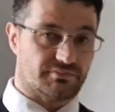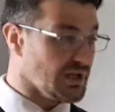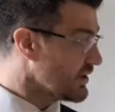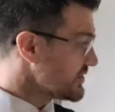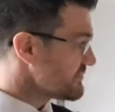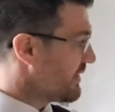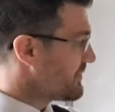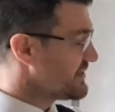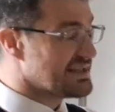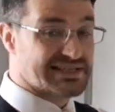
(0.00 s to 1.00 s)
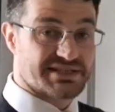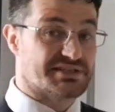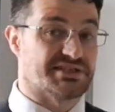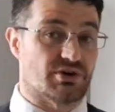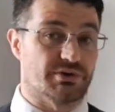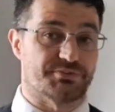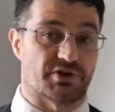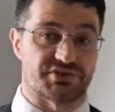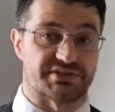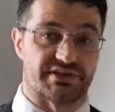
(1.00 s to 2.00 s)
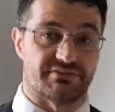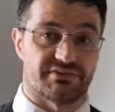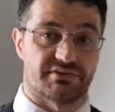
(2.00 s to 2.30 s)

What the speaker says: because remember, the distance is always positive,